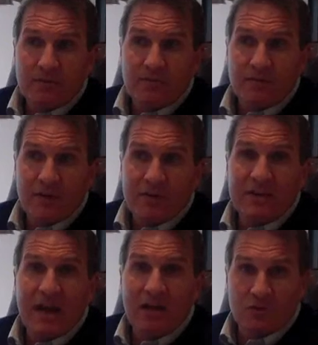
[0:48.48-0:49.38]
very
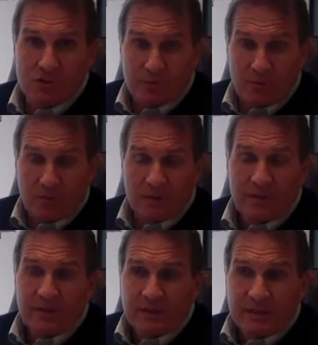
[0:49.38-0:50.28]
knowledgeable
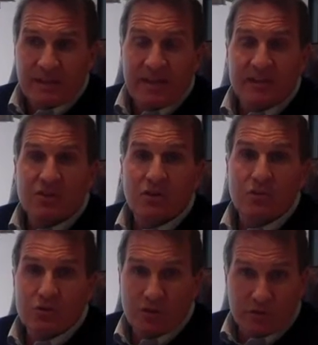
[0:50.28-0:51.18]
in the
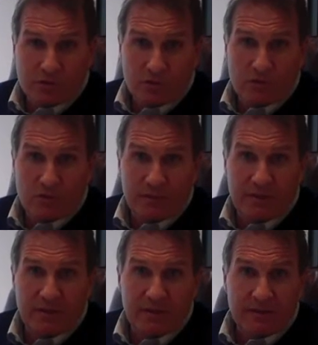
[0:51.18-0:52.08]
execution of social
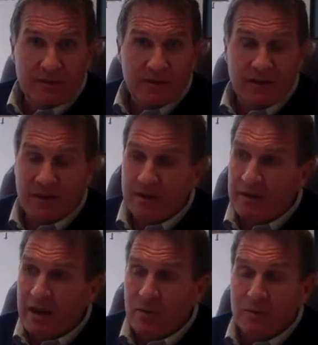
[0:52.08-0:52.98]
media. And
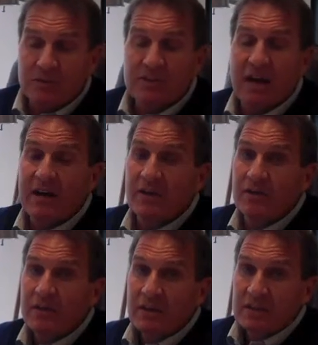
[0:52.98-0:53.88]
our entire
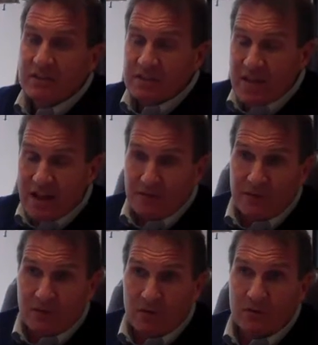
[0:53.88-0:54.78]
staff
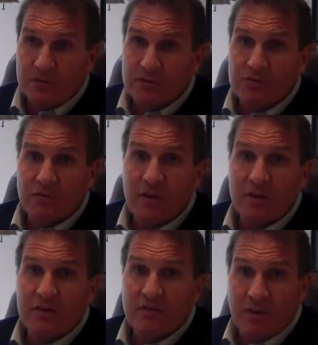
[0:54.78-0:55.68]
here is
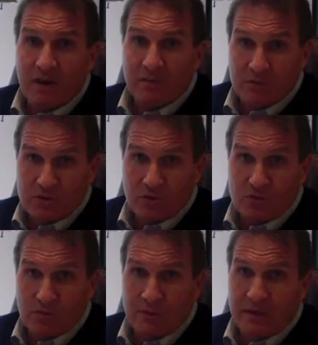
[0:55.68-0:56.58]
very involved with
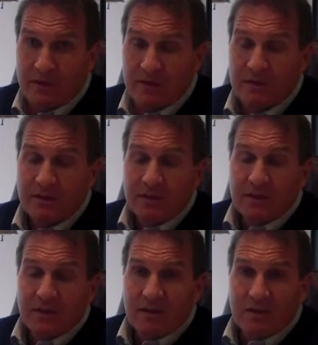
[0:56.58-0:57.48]
social media.
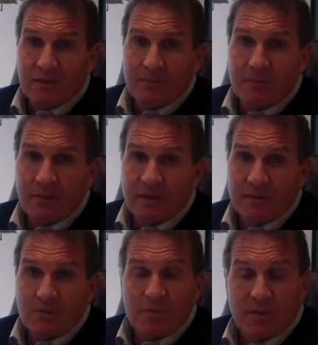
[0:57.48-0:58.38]
Um,
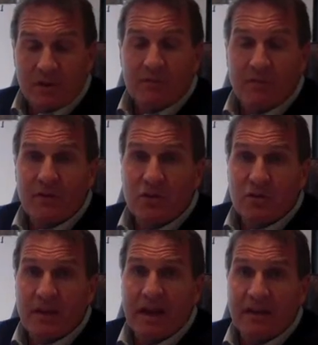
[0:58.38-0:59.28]
and we become very
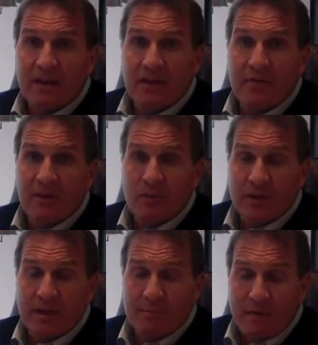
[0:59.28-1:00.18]
good at it, and, and, we're
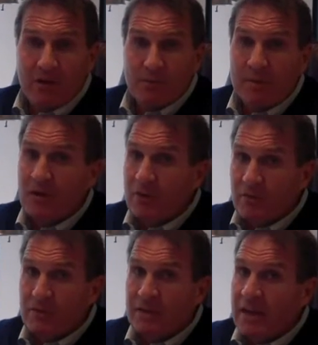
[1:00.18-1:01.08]
getting better and better
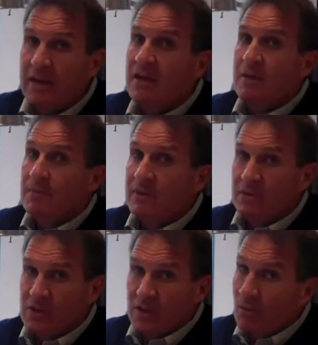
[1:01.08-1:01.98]
every day
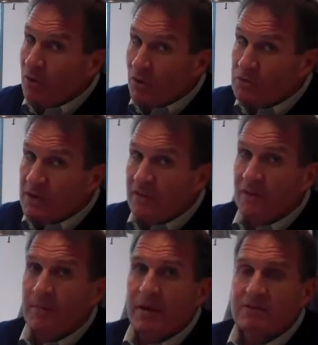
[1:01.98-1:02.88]
because anyone who knows
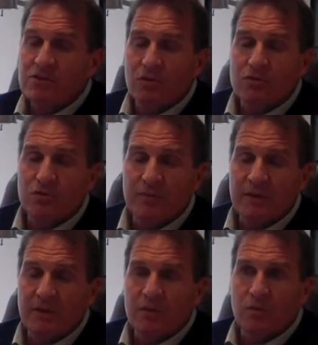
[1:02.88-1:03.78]
anything about social
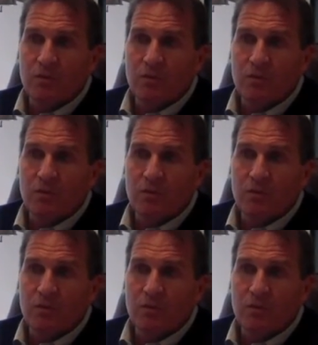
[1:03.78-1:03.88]
media